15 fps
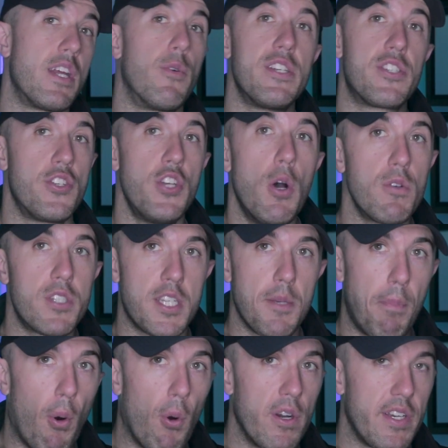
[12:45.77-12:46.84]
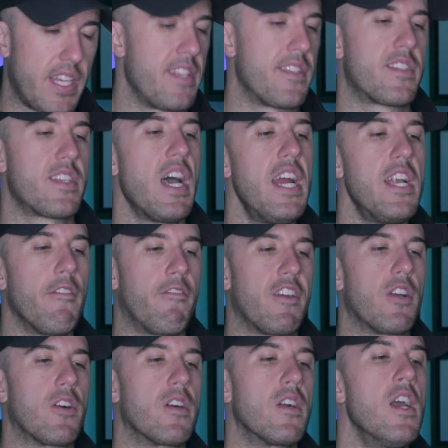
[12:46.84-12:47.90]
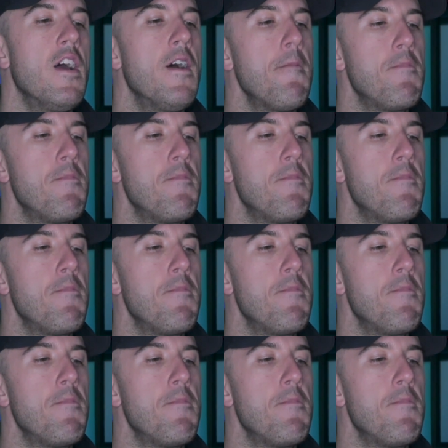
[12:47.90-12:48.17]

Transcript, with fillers: there is no support inside of here.